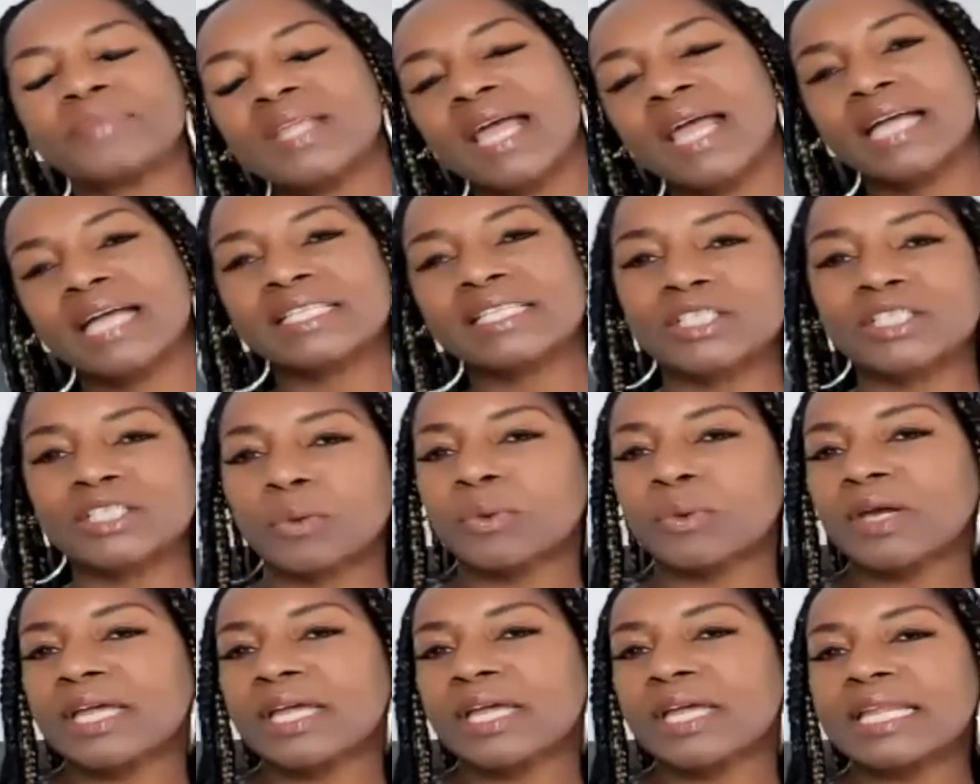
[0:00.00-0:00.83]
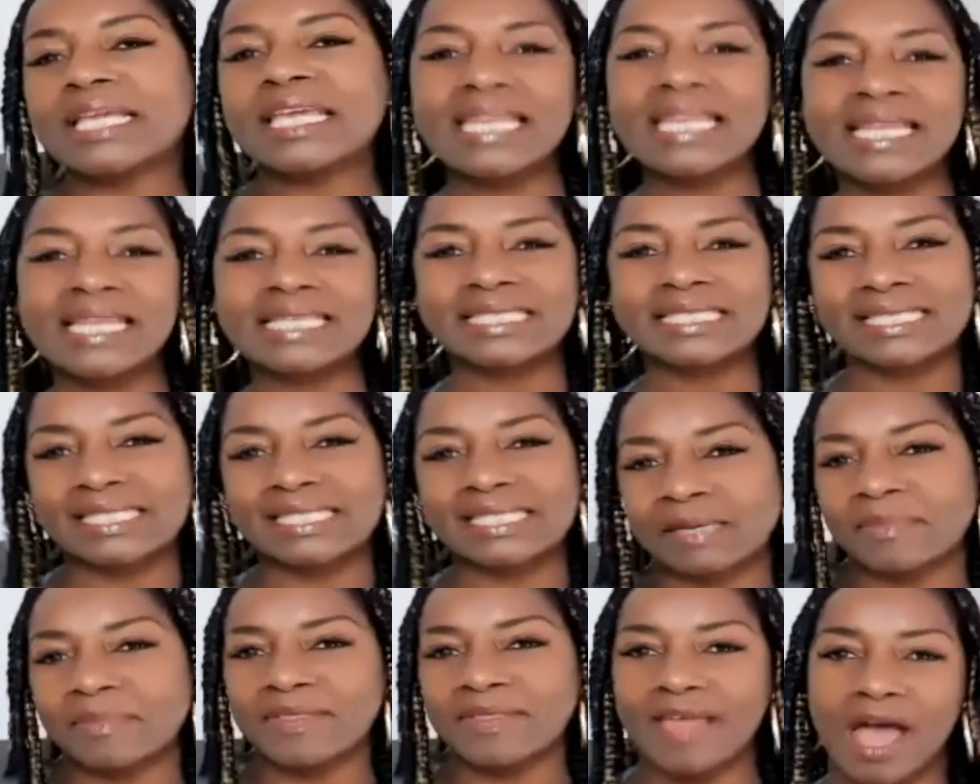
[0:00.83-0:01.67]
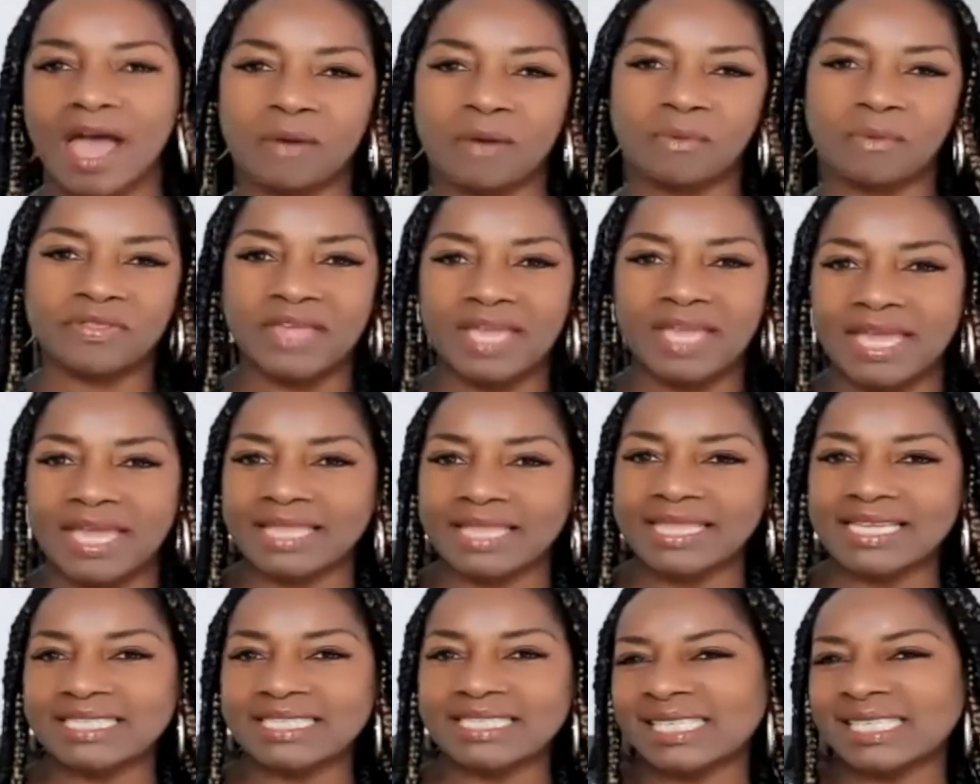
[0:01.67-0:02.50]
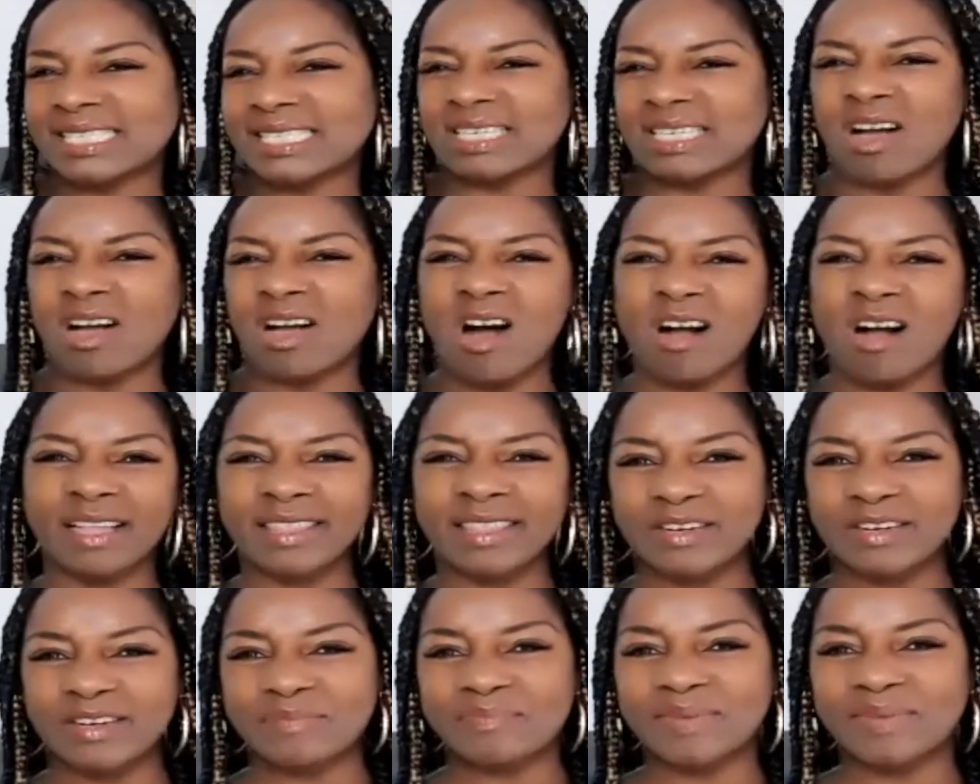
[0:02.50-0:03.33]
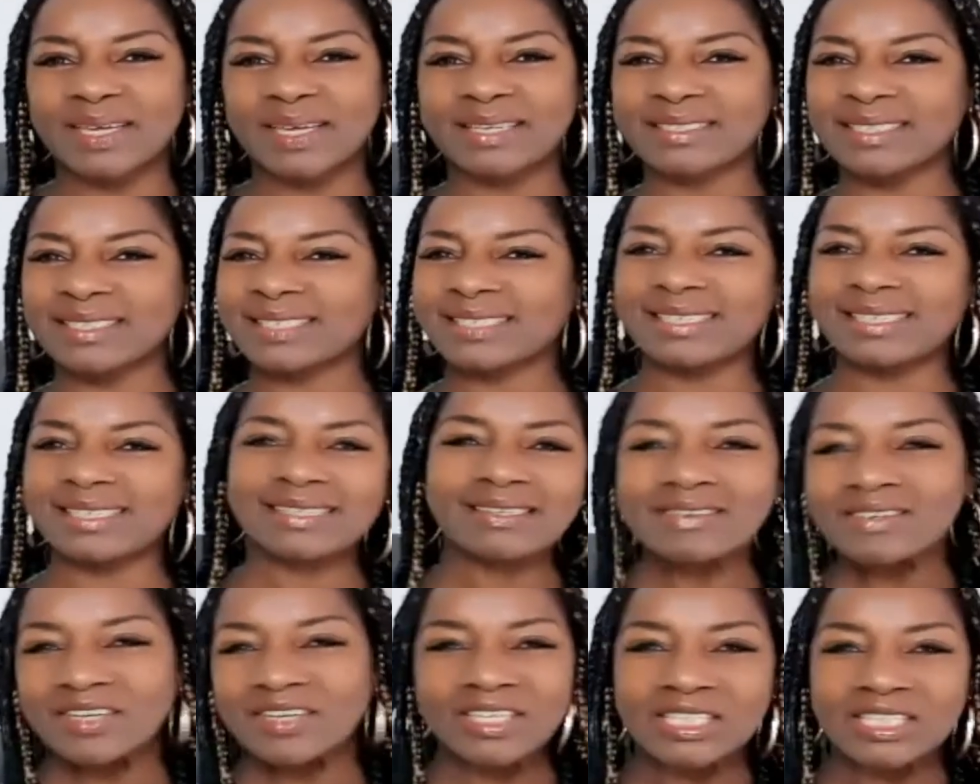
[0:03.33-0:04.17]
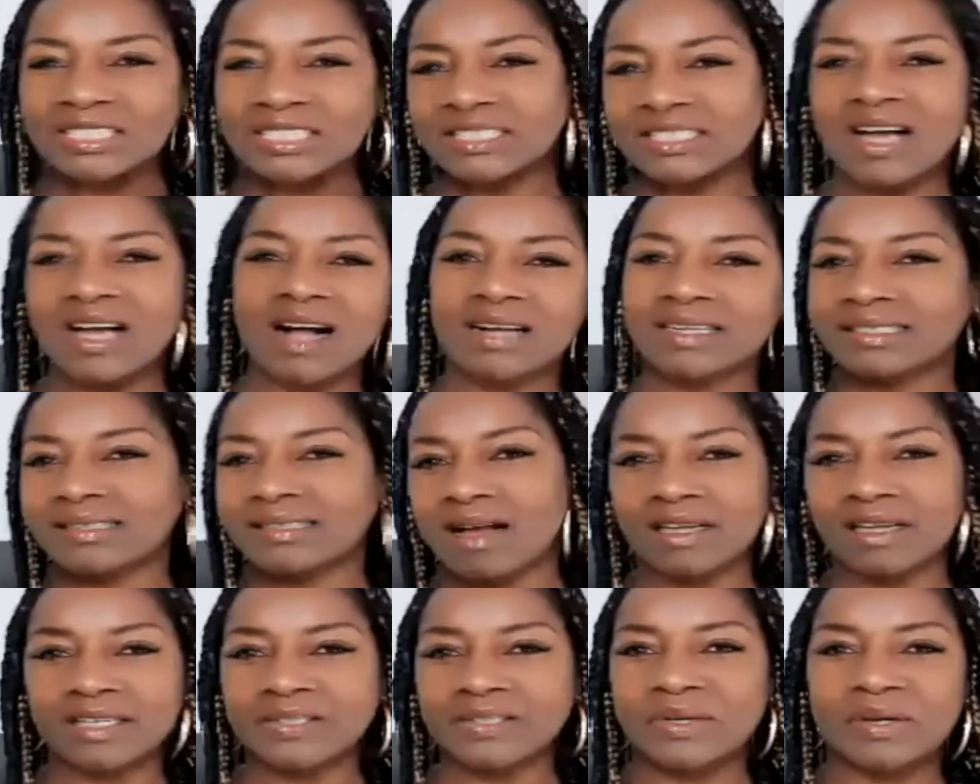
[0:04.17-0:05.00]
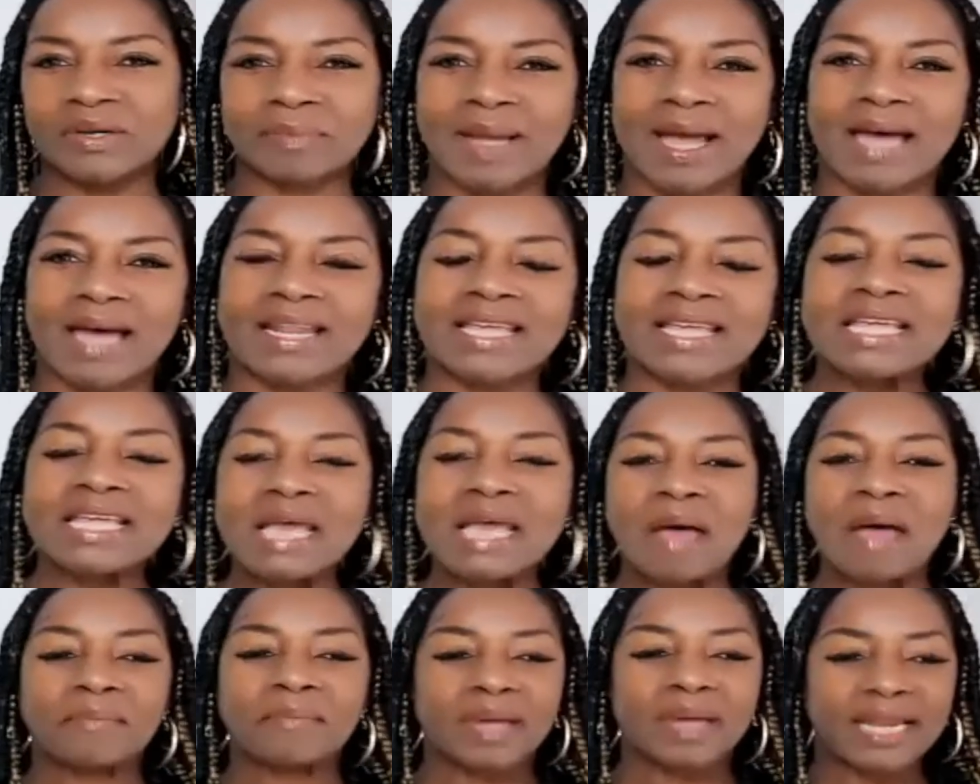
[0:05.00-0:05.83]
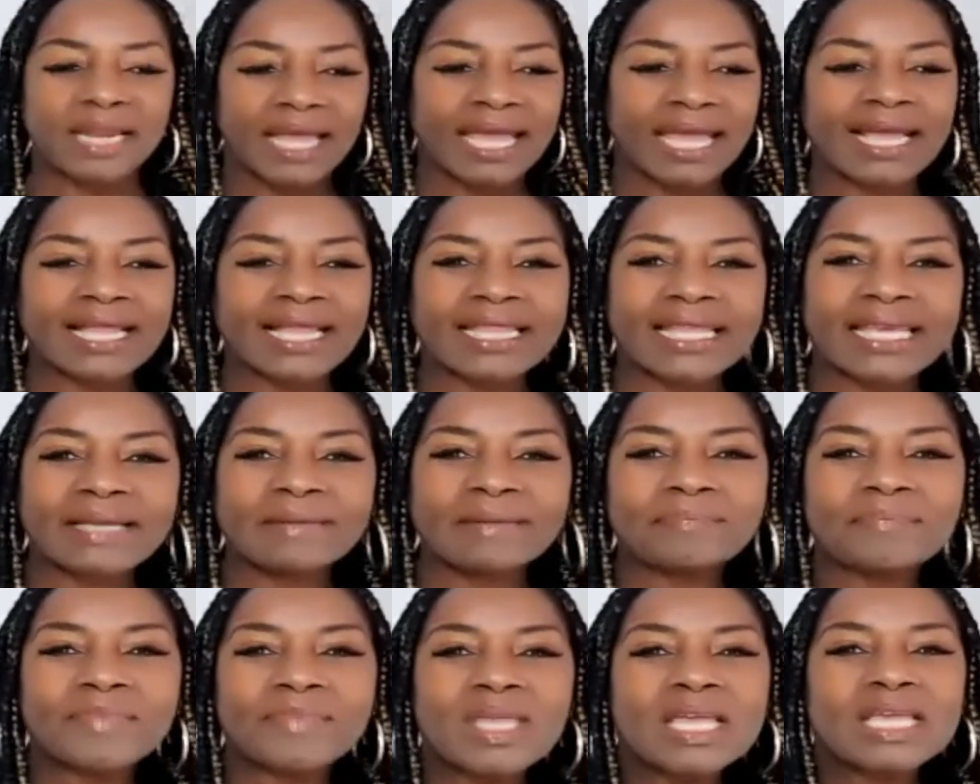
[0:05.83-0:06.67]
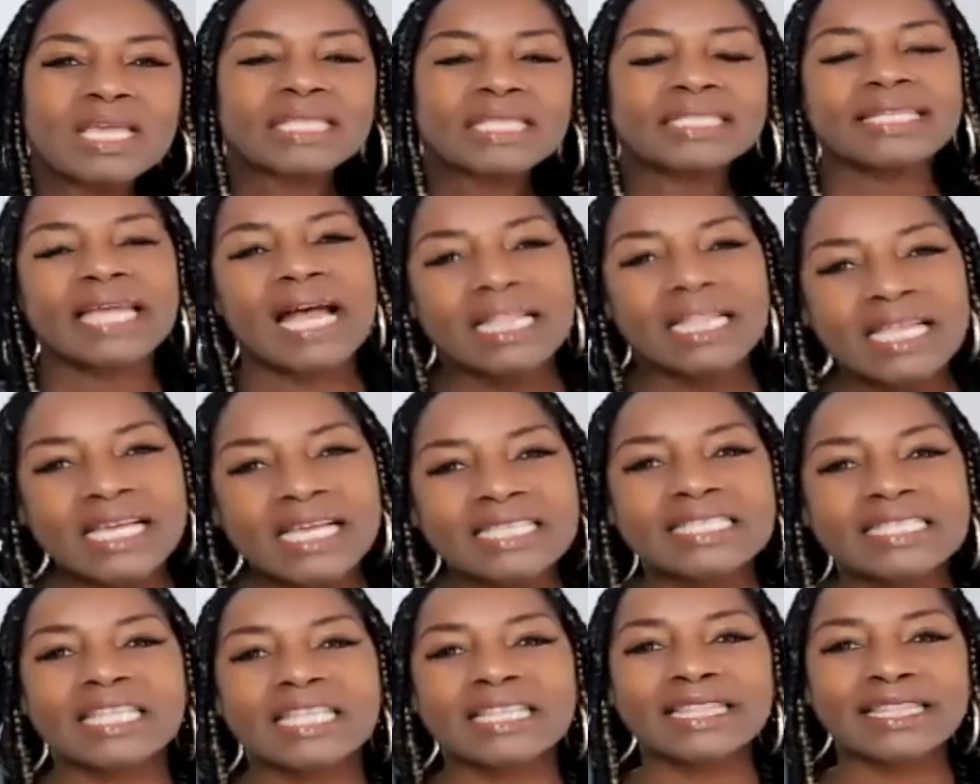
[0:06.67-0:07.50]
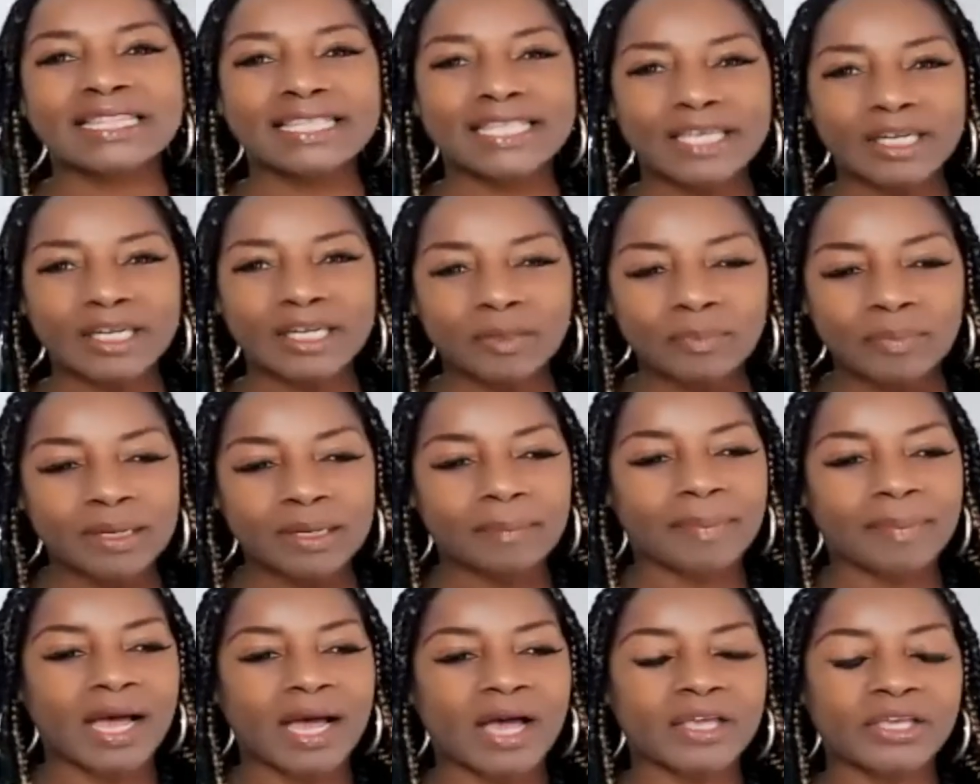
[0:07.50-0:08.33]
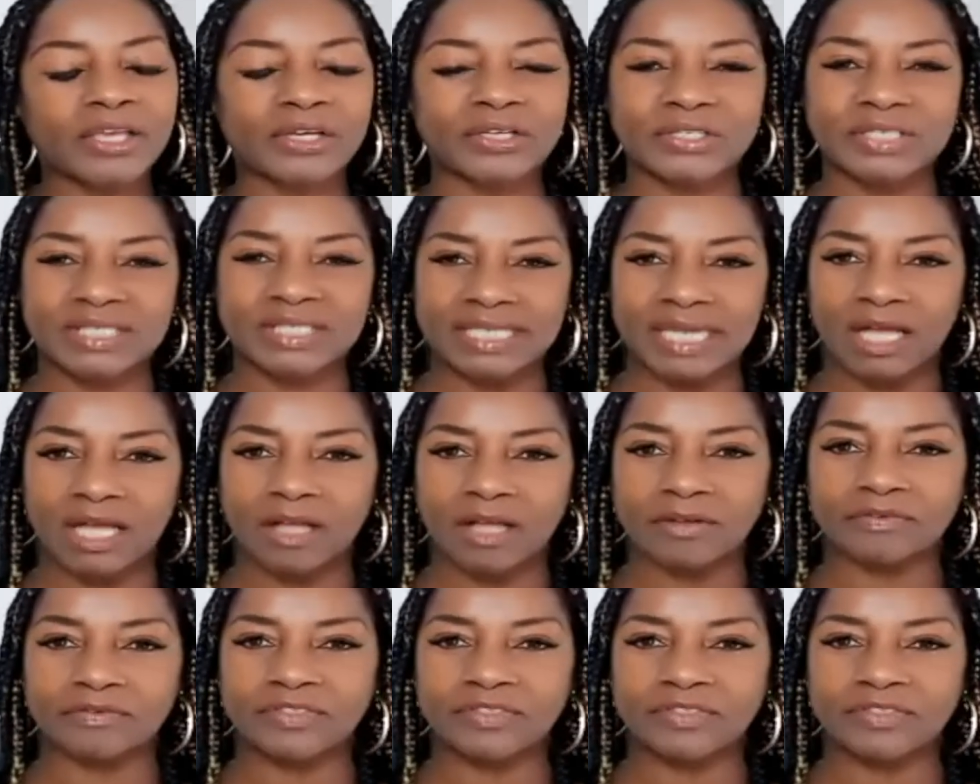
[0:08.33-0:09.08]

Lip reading: And so we're going to get into some of that with Haley and just talk a little bit, just a little girl talk to her about it. But Haley, tell us a little bit about yourself.